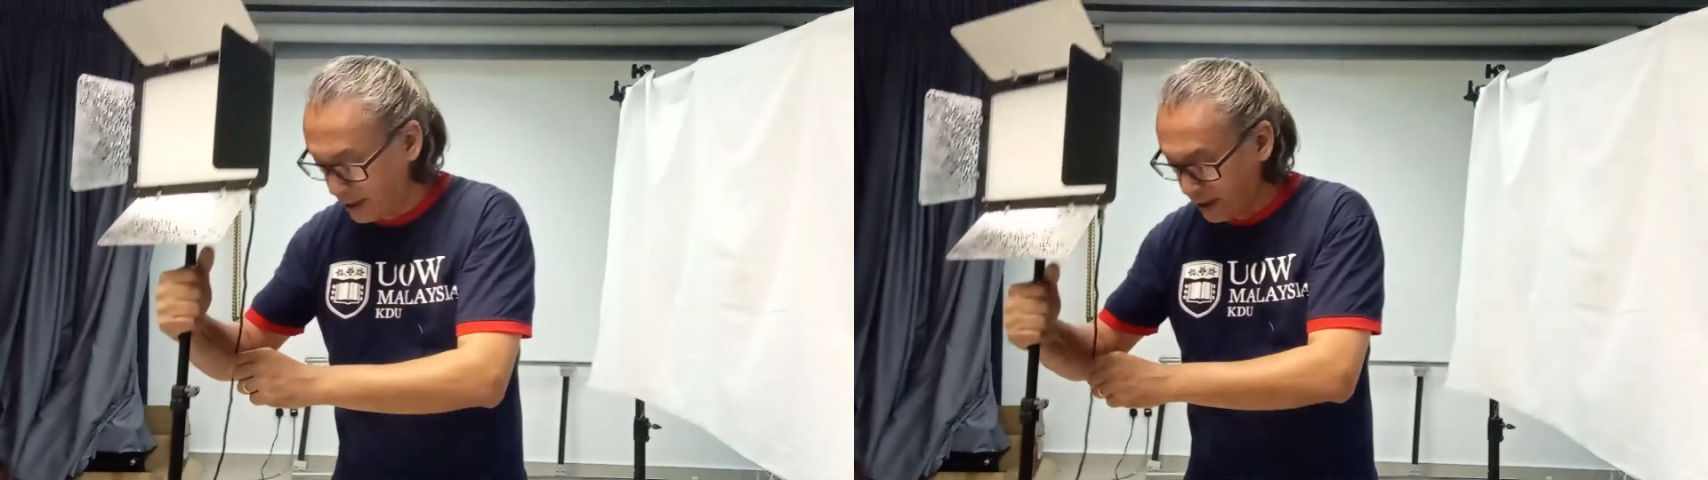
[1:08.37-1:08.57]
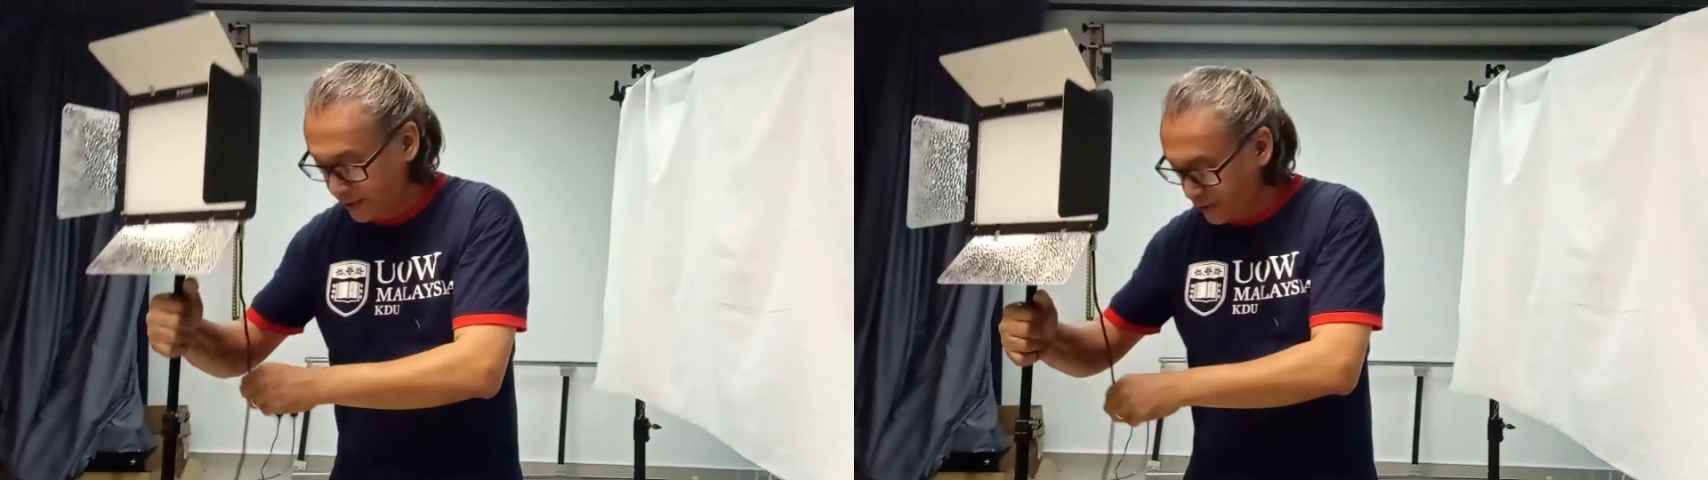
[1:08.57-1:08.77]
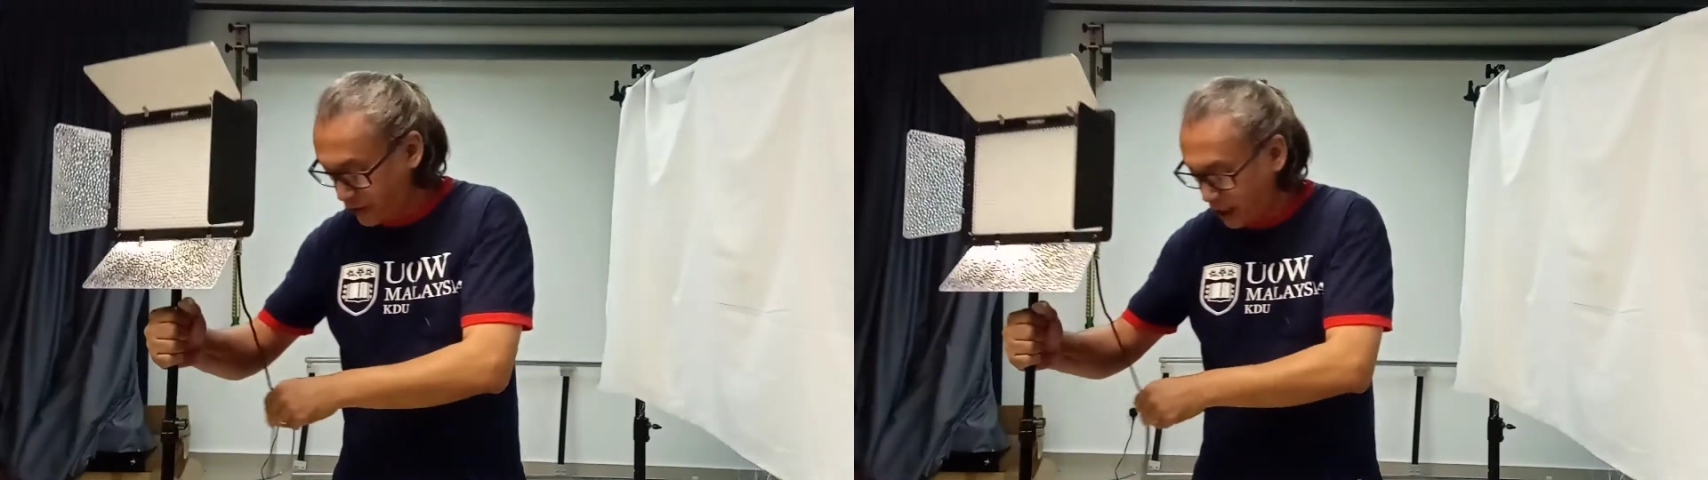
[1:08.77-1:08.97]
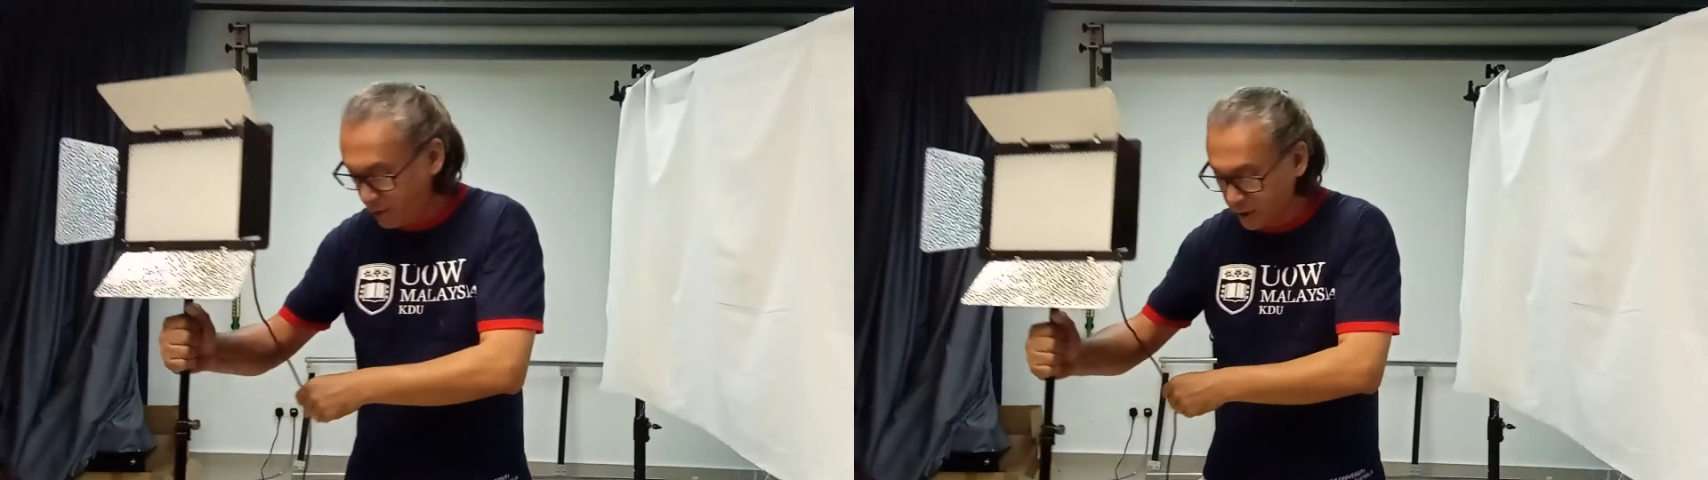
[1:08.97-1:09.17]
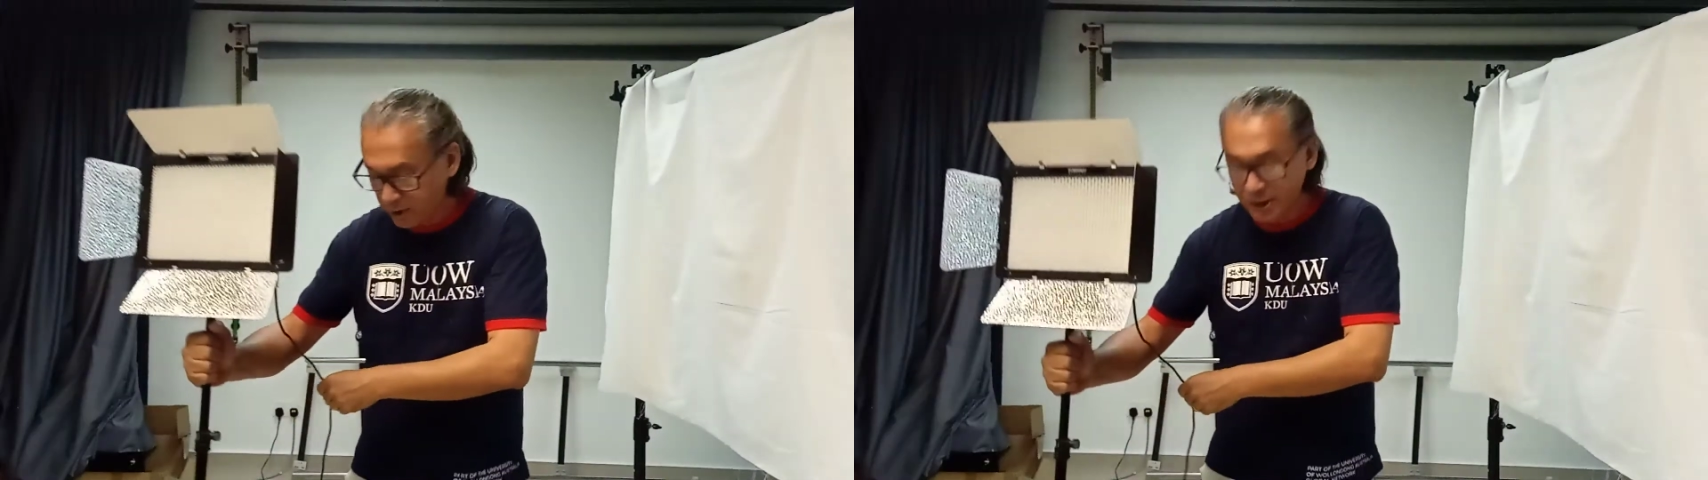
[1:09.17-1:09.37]
This
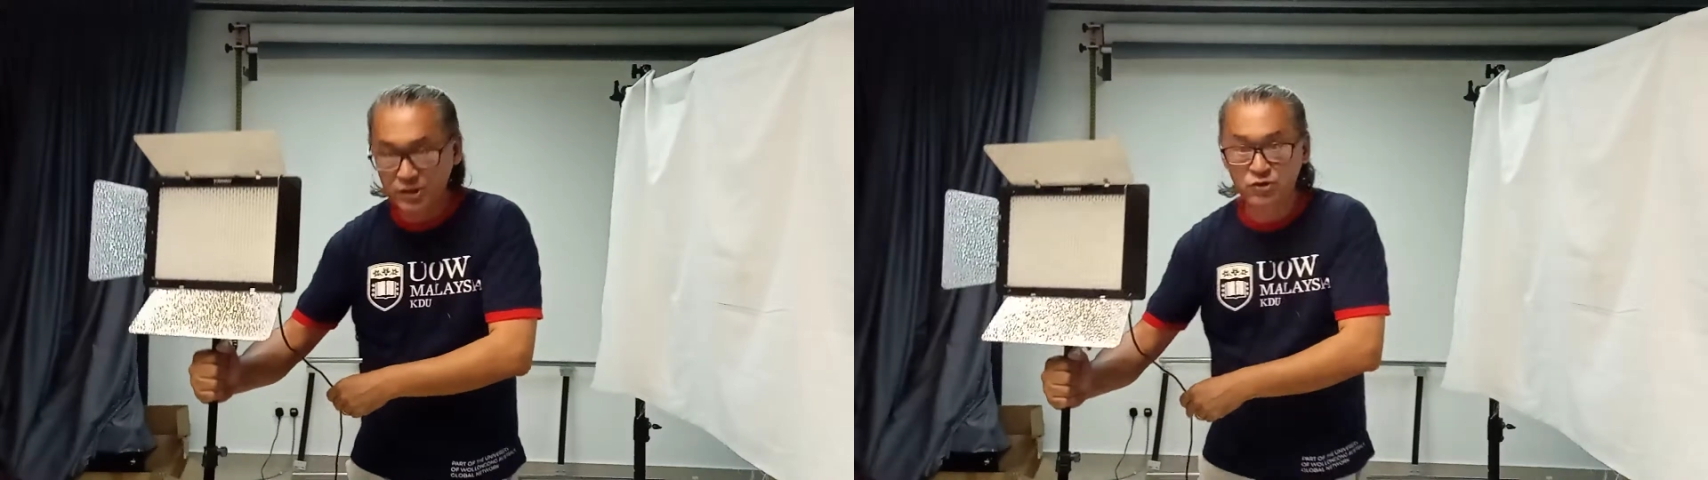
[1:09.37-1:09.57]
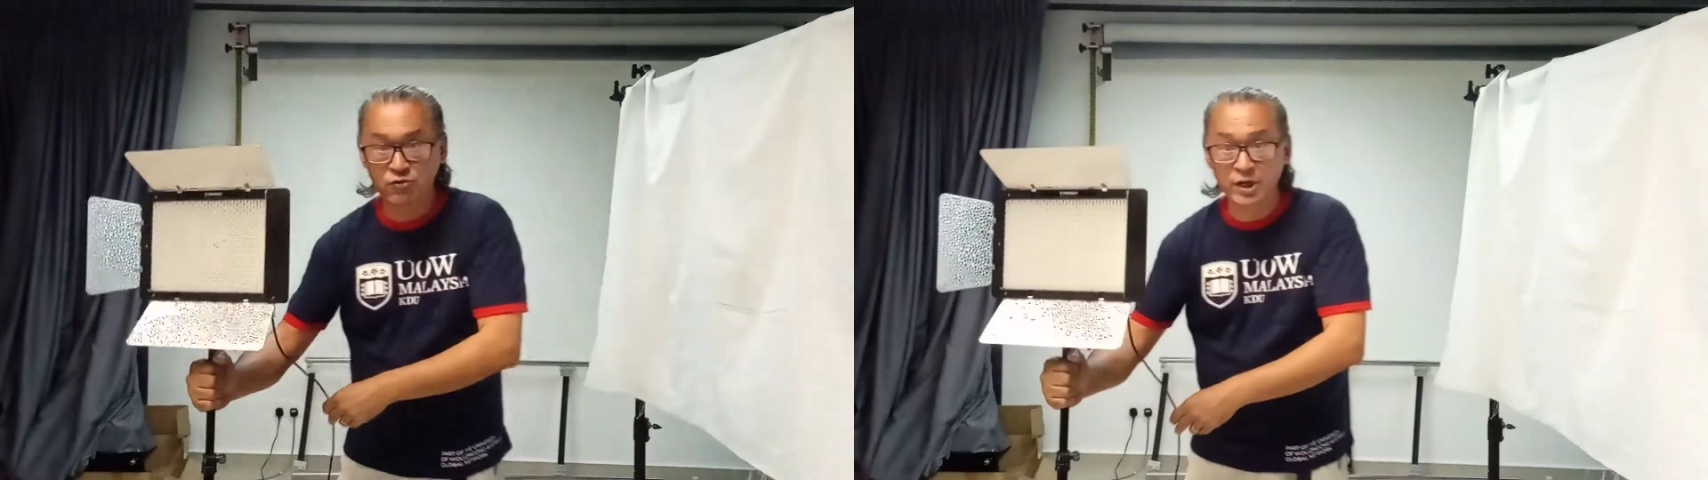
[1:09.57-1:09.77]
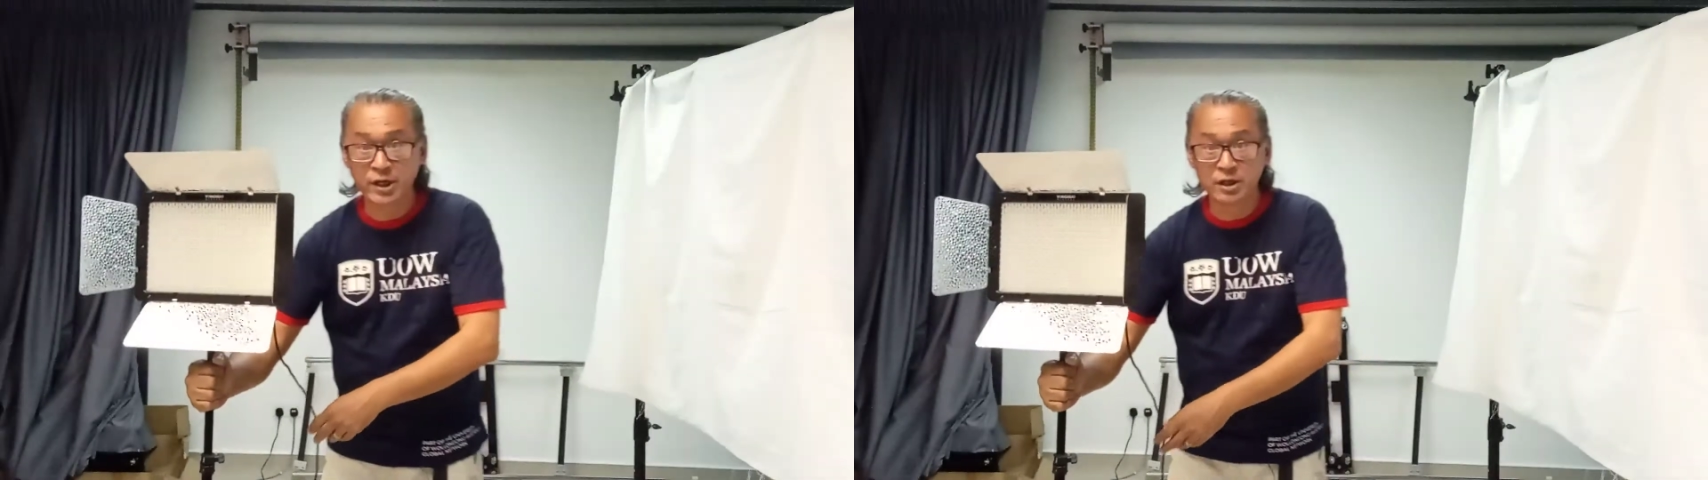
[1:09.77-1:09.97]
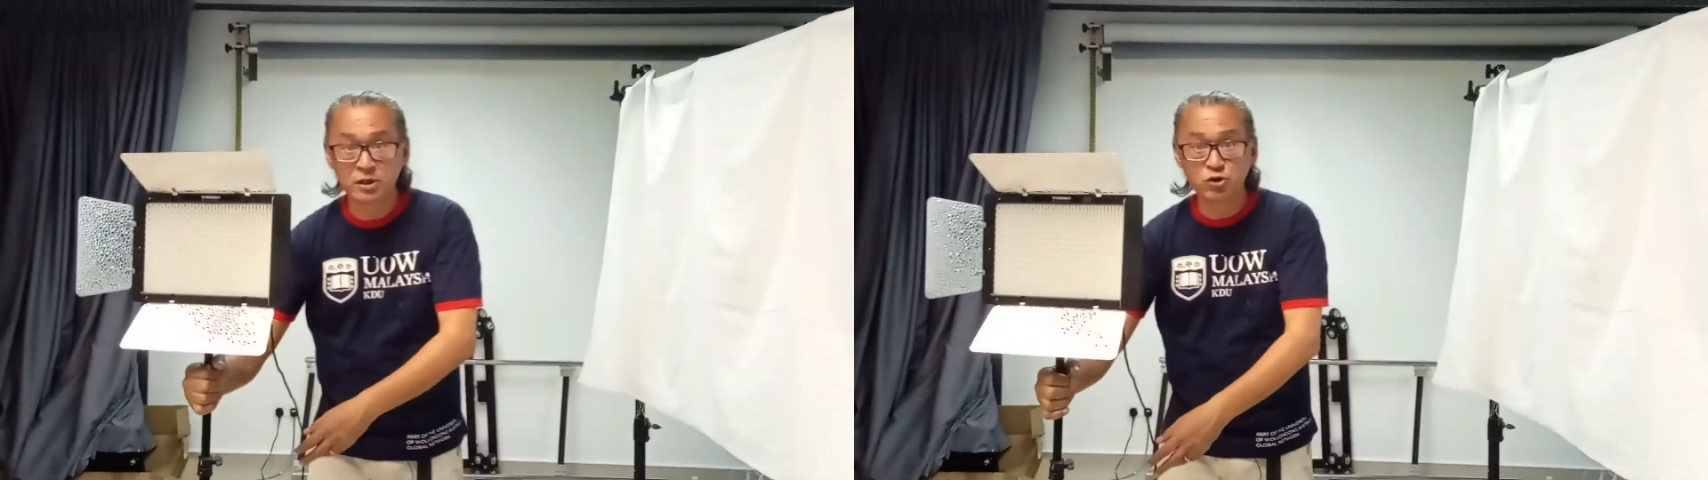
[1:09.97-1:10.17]
cable is running